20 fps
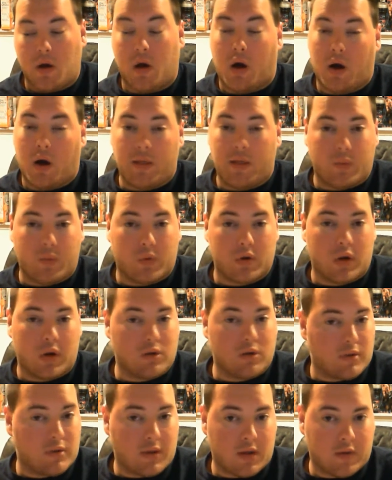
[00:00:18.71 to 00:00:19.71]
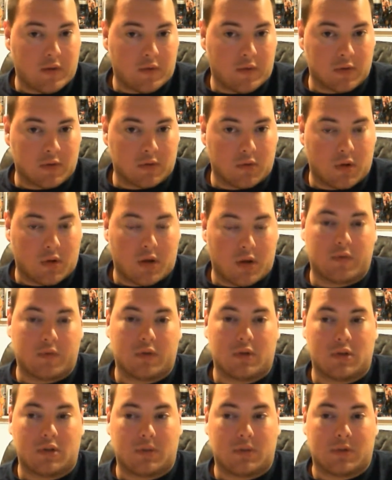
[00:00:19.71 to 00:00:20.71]
On the 100th anniversary of
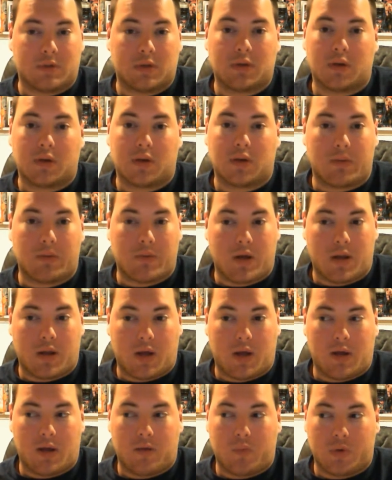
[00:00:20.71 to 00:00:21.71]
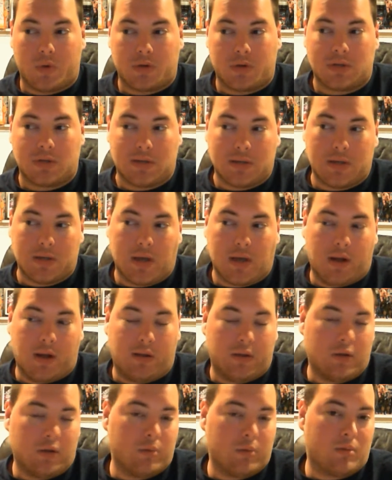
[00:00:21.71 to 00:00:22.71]
the ship sinking, I might add, which did add
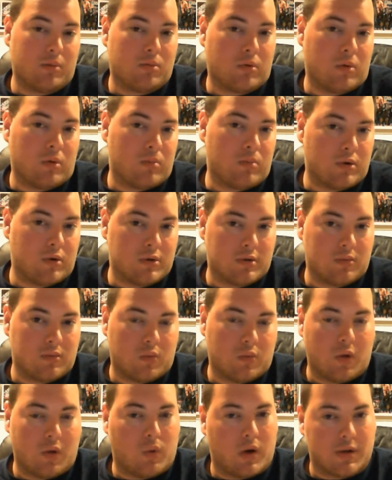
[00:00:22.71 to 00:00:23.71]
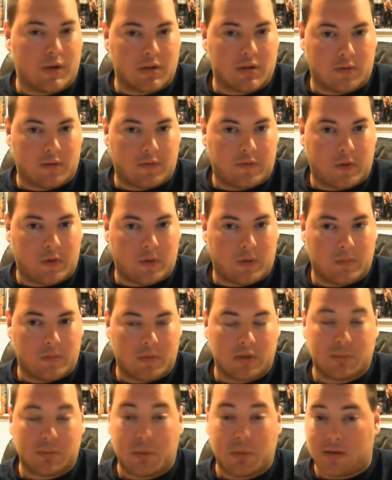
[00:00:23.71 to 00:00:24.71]
a little bit more emotion while watching the film,
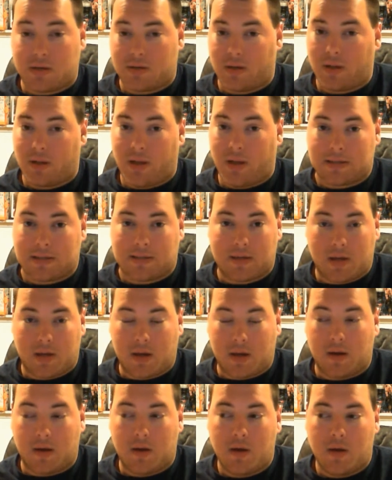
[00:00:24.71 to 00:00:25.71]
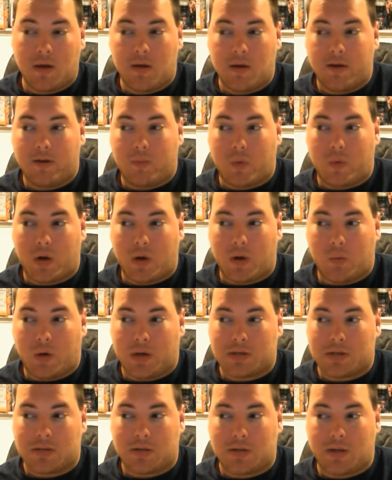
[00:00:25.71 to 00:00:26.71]
especially last night when I
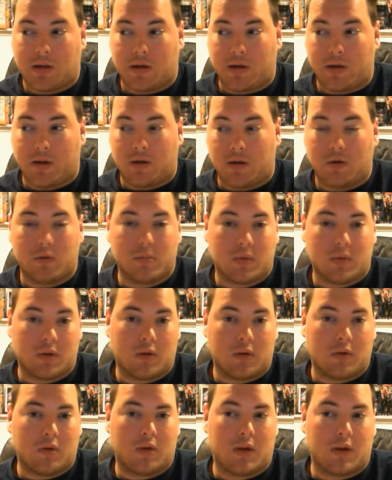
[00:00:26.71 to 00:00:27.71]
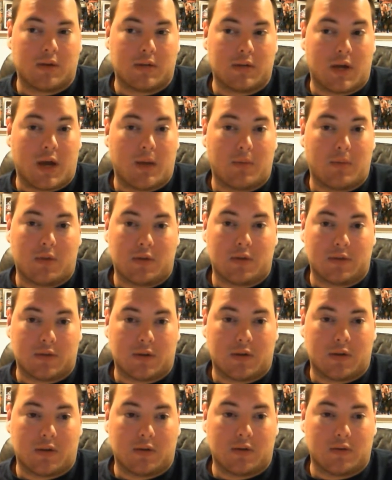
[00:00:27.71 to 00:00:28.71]
watched it at home here and timed the
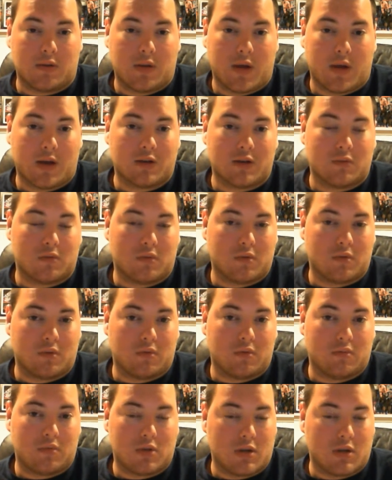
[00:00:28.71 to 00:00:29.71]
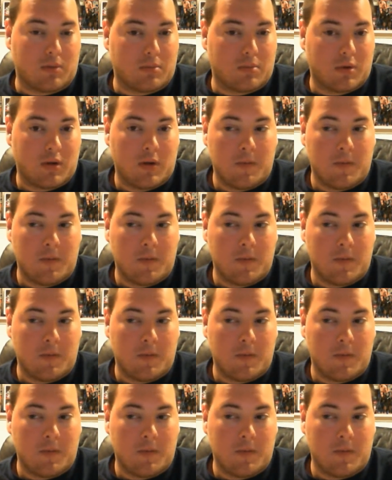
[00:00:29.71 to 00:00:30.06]
sinking to the actual ship.